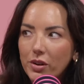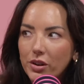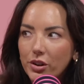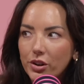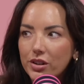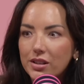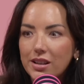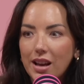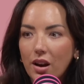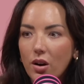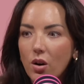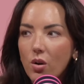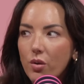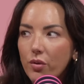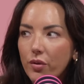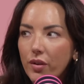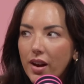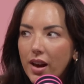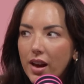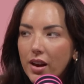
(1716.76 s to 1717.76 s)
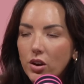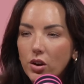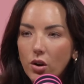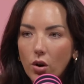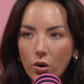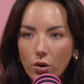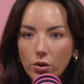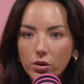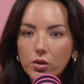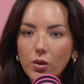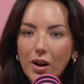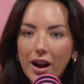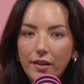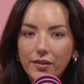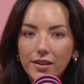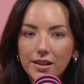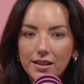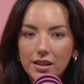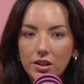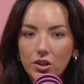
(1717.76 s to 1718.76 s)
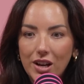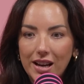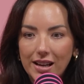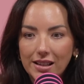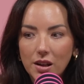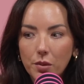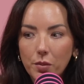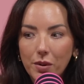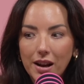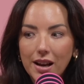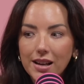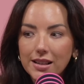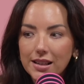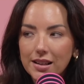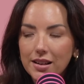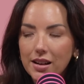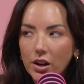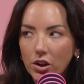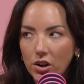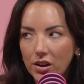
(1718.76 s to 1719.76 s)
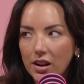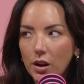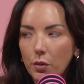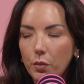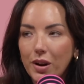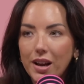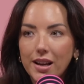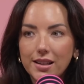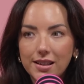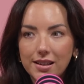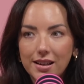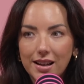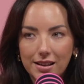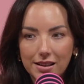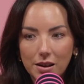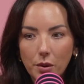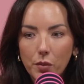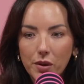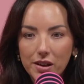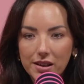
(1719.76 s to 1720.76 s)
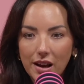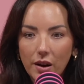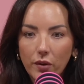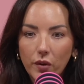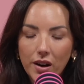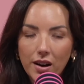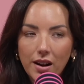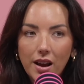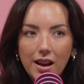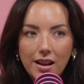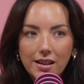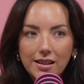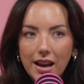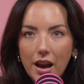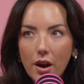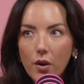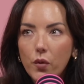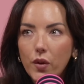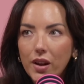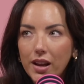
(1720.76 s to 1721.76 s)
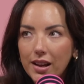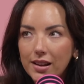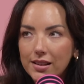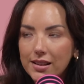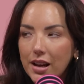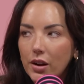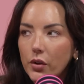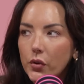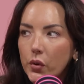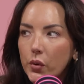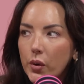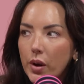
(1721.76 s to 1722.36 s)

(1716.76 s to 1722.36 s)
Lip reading: yourself, you also have to suggest a present, a unique present and something different to every single